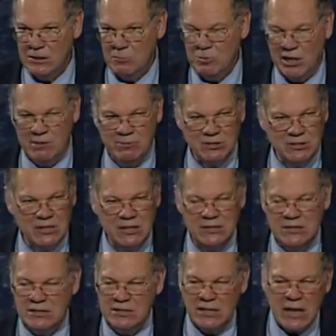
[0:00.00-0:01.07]
The Bible
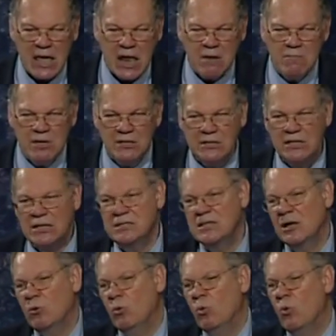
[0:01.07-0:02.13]
says he's at enmity. He's
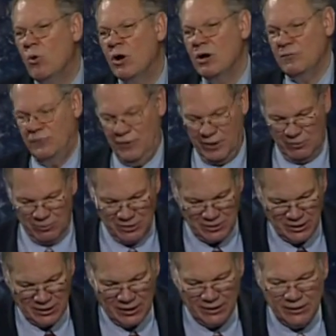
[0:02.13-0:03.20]
at warfare
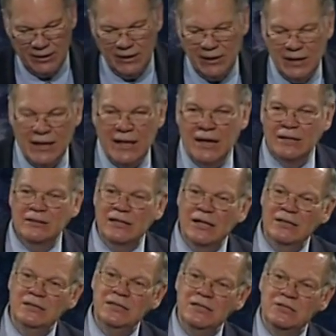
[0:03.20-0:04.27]
with God. And
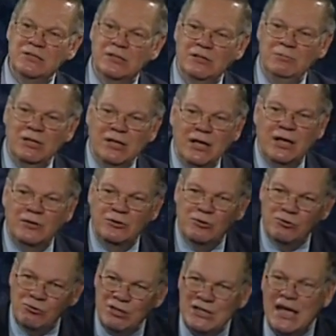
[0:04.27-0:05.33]
God needs to come in and
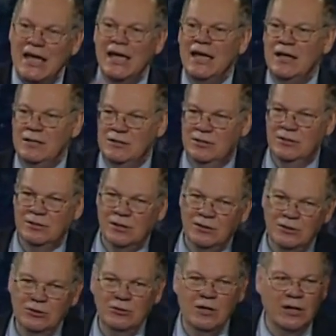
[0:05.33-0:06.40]
create
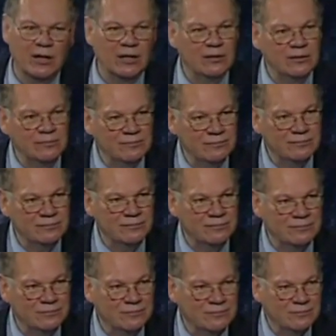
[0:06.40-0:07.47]
a new heart.
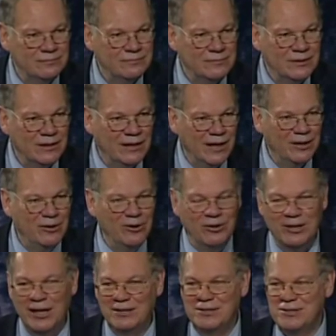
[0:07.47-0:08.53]
I
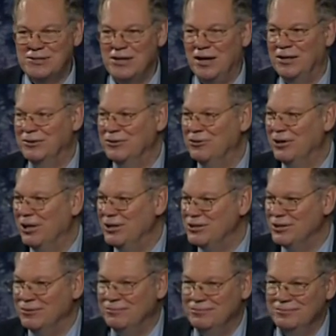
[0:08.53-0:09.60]
call that the second
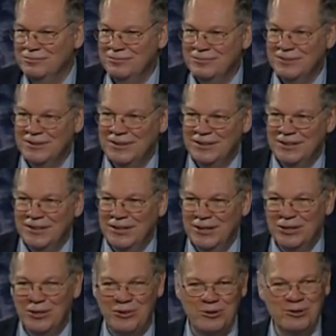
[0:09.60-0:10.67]
creation.
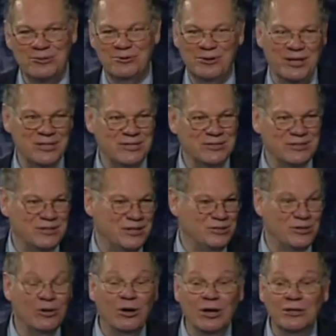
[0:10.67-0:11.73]
And the third creation is
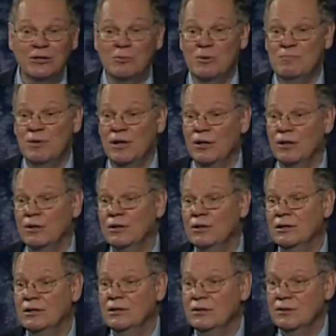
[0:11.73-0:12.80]
he's gone to prepare
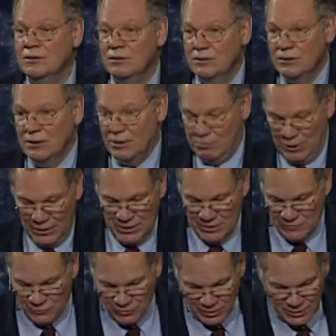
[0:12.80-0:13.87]
a
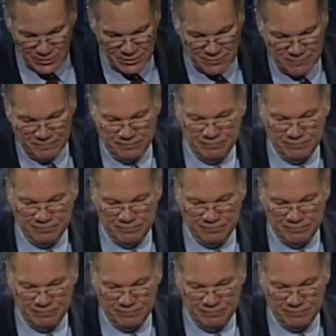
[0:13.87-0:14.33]
place for us.